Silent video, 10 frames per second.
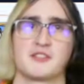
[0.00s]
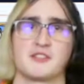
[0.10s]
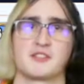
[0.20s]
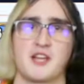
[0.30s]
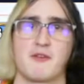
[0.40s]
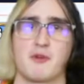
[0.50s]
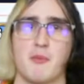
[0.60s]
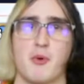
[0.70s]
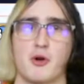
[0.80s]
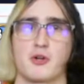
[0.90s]
and just having a
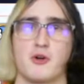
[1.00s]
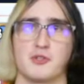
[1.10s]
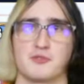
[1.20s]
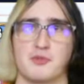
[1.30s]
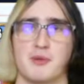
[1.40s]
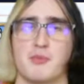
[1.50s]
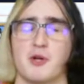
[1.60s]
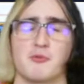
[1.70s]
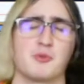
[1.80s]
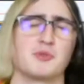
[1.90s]
mark all as red
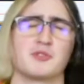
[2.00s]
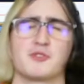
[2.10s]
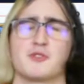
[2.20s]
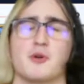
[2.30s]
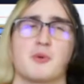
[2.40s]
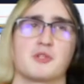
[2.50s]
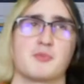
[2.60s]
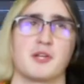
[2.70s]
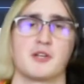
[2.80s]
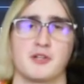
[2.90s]
button would be so much
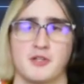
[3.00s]
better.